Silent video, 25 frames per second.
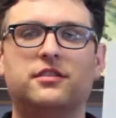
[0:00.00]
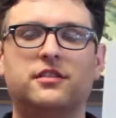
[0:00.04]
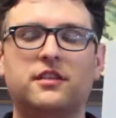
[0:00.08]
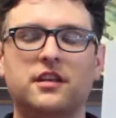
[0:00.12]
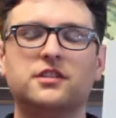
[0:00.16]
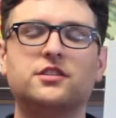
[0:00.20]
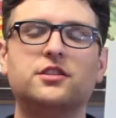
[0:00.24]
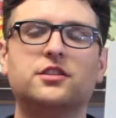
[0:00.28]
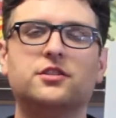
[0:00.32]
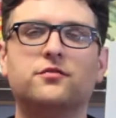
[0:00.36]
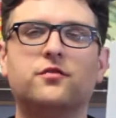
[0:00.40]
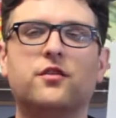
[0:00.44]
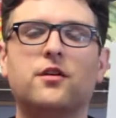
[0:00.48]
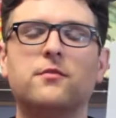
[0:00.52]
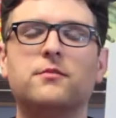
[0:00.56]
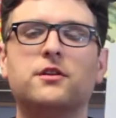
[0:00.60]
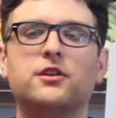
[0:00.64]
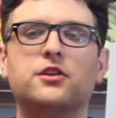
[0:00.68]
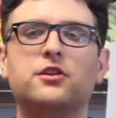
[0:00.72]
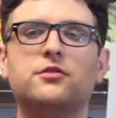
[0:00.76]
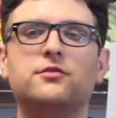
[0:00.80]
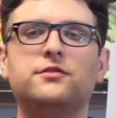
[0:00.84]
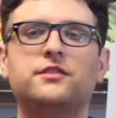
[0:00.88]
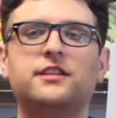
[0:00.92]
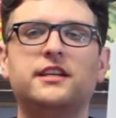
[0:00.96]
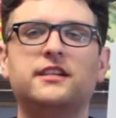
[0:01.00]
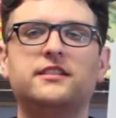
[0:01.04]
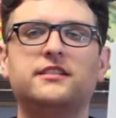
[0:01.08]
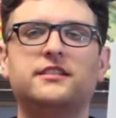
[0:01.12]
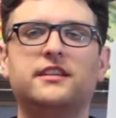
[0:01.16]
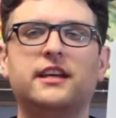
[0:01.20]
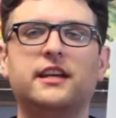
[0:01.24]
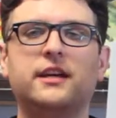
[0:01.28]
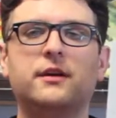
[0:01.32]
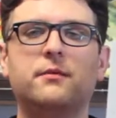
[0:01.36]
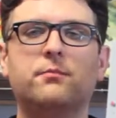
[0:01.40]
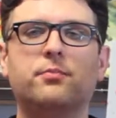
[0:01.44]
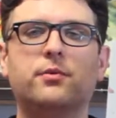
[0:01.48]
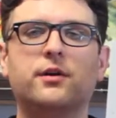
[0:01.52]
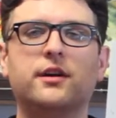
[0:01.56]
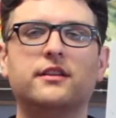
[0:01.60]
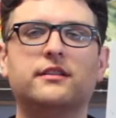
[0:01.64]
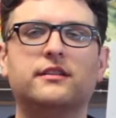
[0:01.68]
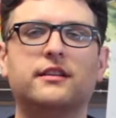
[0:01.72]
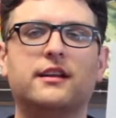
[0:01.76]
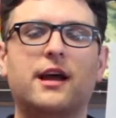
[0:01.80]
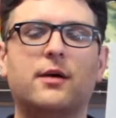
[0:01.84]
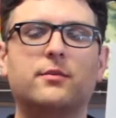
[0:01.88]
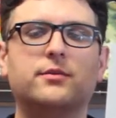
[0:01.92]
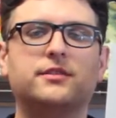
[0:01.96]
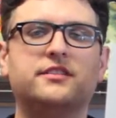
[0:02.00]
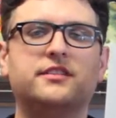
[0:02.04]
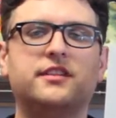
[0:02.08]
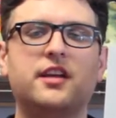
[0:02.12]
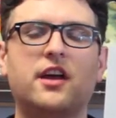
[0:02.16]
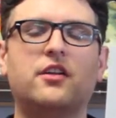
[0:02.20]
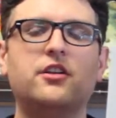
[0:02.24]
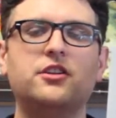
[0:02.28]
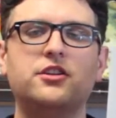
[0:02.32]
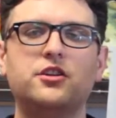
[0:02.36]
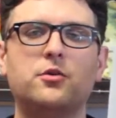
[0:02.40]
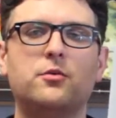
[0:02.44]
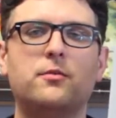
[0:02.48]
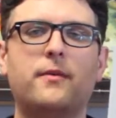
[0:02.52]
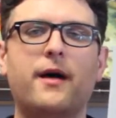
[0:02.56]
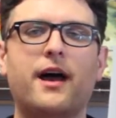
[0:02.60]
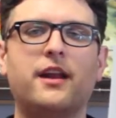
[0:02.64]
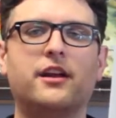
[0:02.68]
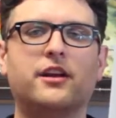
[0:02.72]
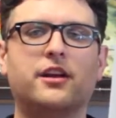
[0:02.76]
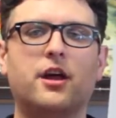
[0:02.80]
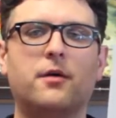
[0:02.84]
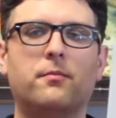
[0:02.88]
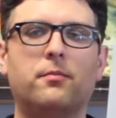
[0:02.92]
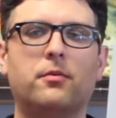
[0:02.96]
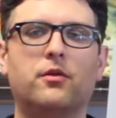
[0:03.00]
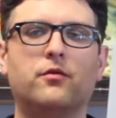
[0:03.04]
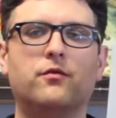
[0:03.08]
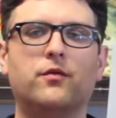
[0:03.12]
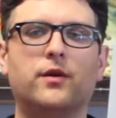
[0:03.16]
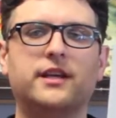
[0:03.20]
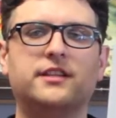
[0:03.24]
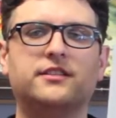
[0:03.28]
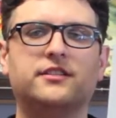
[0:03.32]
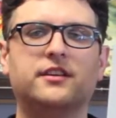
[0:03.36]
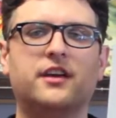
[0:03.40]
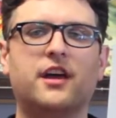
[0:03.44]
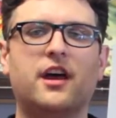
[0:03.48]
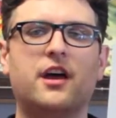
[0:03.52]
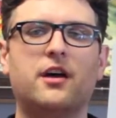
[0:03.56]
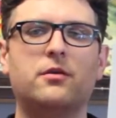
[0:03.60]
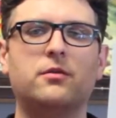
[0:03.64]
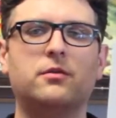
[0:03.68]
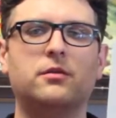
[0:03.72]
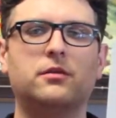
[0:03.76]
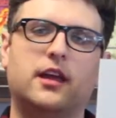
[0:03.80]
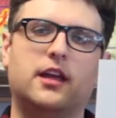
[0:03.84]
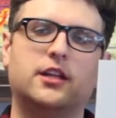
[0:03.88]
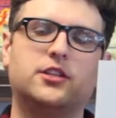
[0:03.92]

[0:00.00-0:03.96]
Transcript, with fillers: This is from the new DC imprint that I was telling you about a couple of weeks ago.